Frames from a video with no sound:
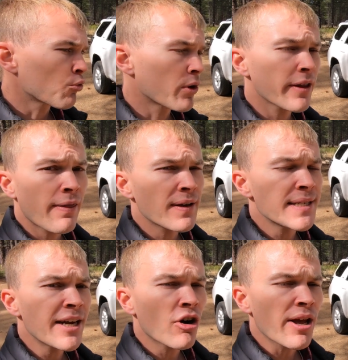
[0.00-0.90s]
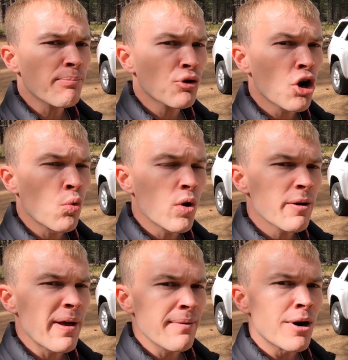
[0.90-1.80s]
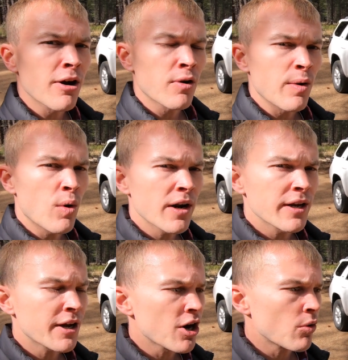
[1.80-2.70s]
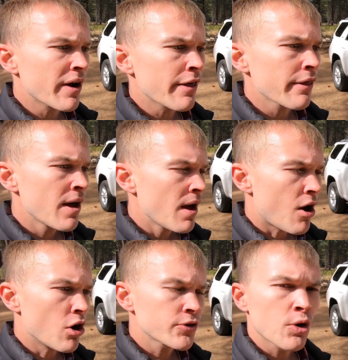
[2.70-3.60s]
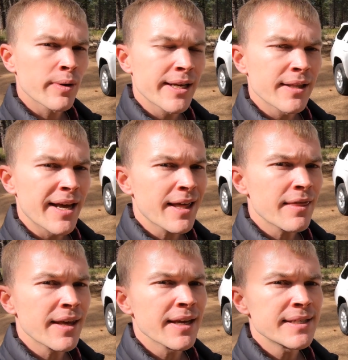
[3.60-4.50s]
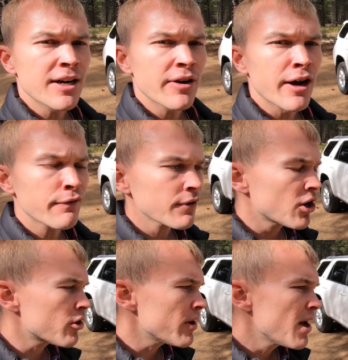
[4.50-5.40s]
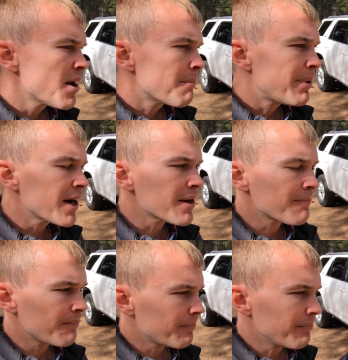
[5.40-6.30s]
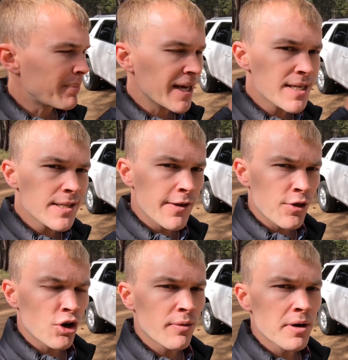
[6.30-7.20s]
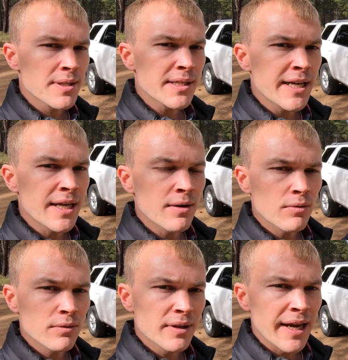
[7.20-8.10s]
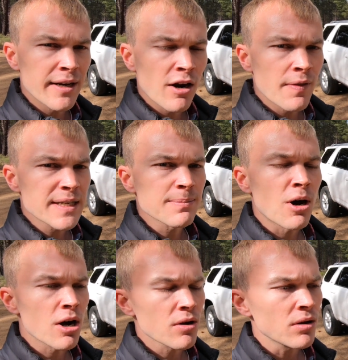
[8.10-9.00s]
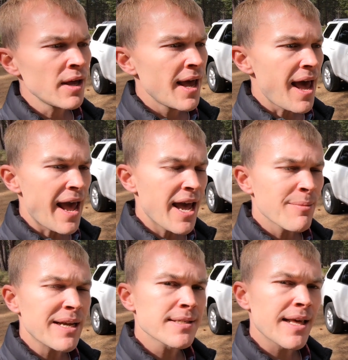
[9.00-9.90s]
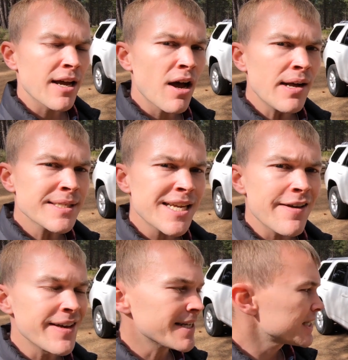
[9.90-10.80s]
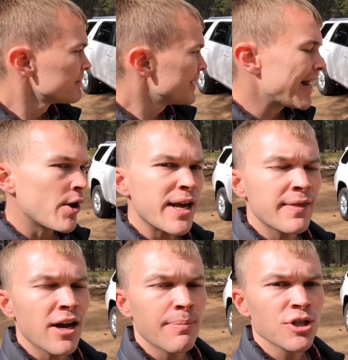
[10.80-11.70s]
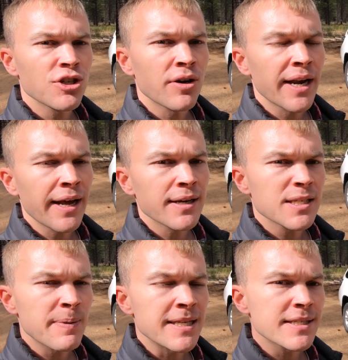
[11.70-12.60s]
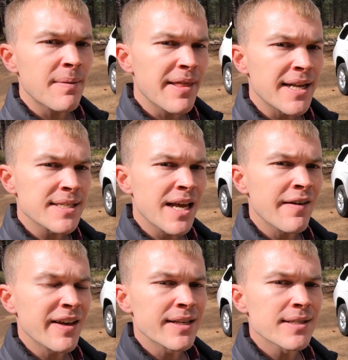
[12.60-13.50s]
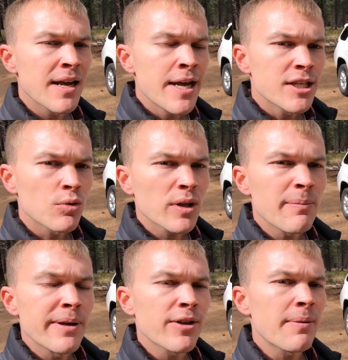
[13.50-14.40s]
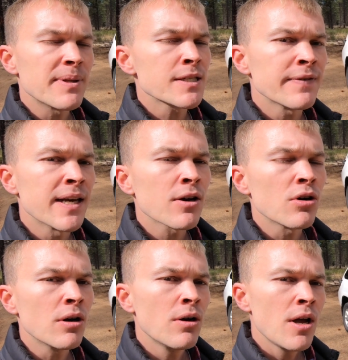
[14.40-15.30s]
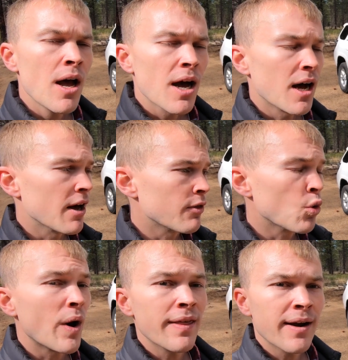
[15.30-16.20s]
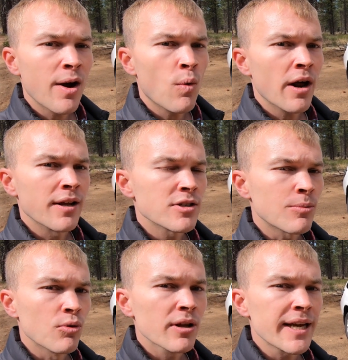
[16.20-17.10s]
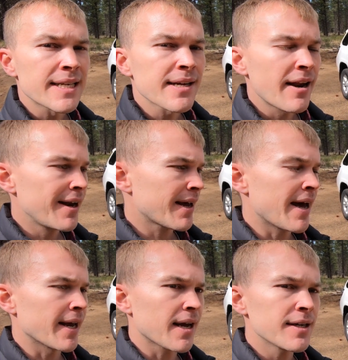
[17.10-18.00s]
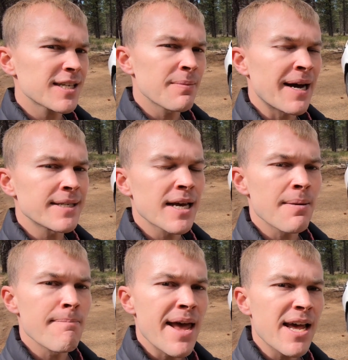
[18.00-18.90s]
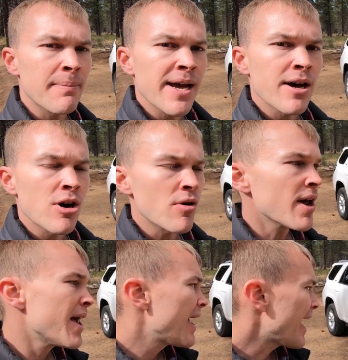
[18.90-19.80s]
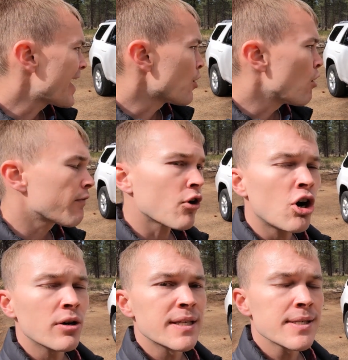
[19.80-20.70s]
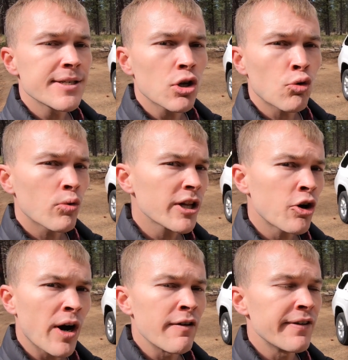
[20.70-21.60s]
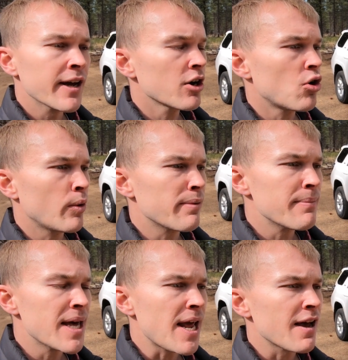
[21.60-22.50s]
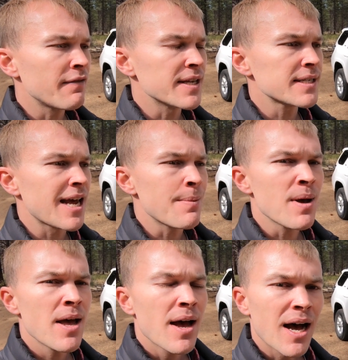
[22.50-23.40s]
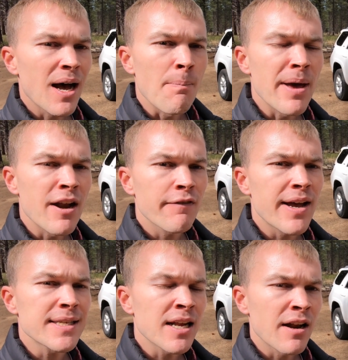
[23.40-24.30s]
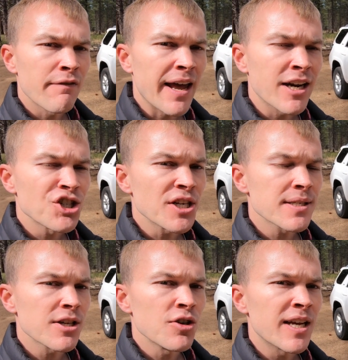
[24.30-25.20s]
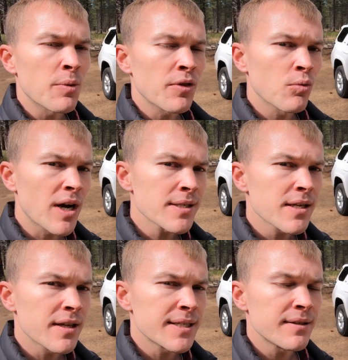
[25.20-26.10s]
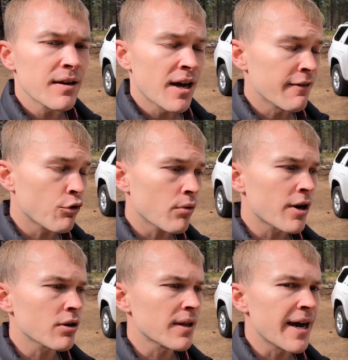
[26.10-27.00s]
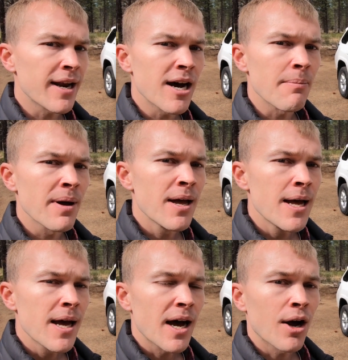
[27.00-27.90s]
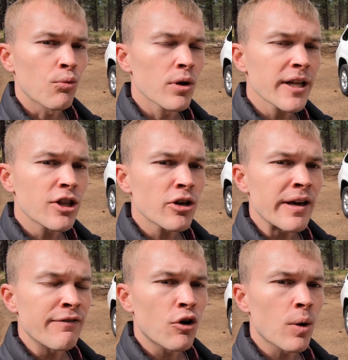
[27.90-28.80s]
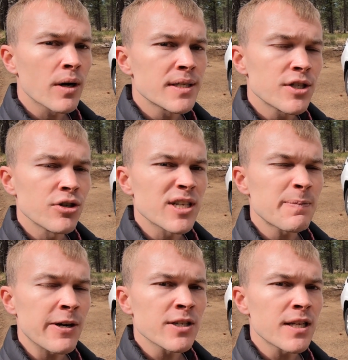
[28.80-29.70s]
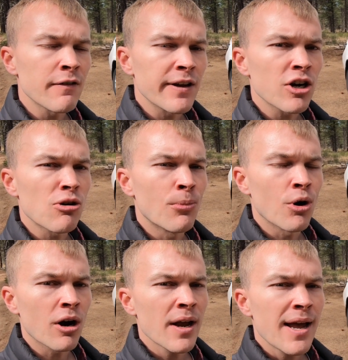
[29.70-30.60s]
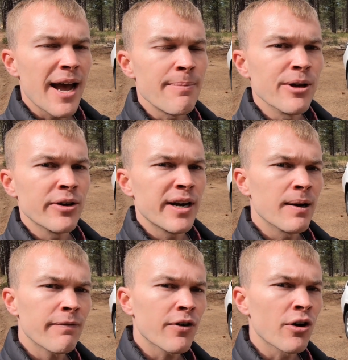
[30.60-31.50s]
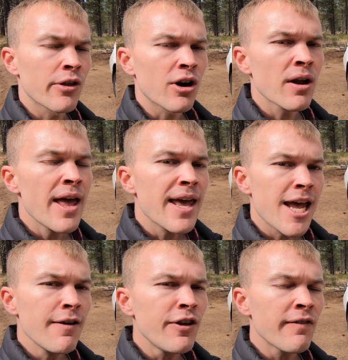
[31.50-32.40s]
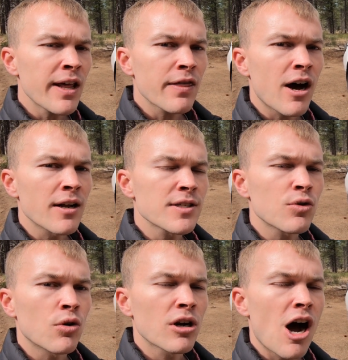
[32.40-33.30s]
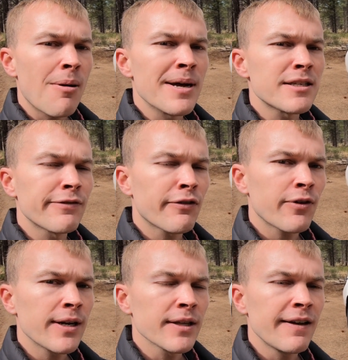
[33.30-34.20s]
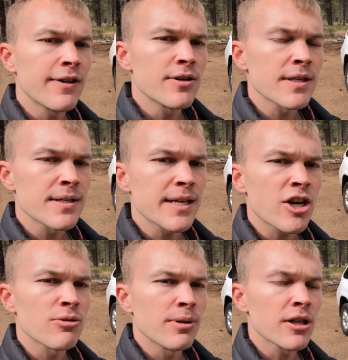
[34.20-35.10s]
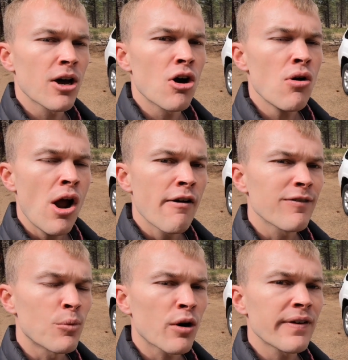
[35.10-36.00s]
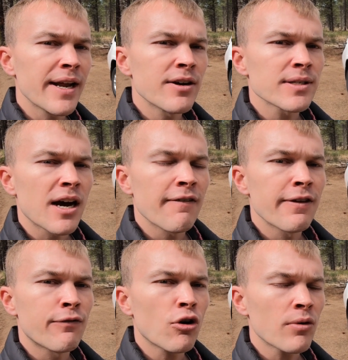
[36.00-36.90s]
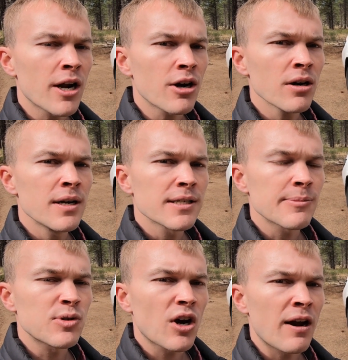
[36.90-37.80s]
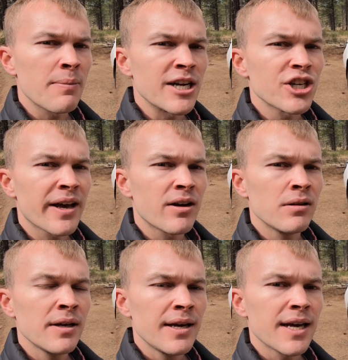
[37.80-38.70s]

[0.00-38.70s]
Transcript: Really, the TRD Pro would have been the model I wanted to go with. Also really like the TRD OffRoad, but because of the third row seat, landed on this model, and because of that cost savings, now I get the opportunity to spend some of that savings to really build up this vehicle the way that I want it. So I'm really excited to kind of customize it, make it my own, and overall it's still a really great vehicle with many of the same benefits and advantages that you get with the rest of the 4Runner lineup. Really looking forward to experiencing the vehicle more and building it up further. If you have any thoughts or comments, feel free to leave those in the section below. For more videos of the 4Runner, subscribe to my channel.